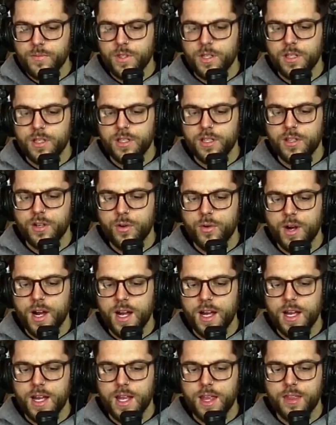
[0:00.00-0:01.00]
you know,
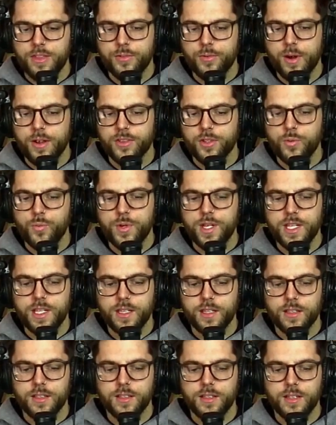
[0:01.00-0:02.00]
Throughout the
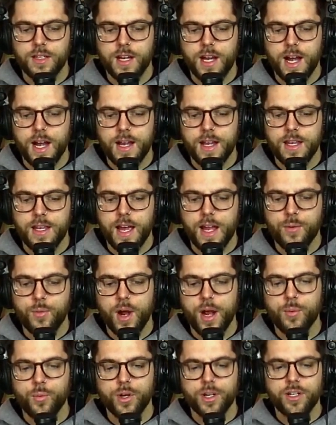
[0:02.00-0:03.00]
week, I
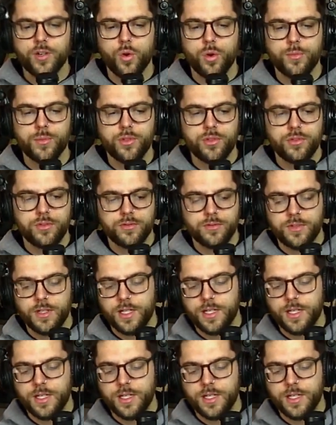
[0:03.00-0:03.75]
work a normal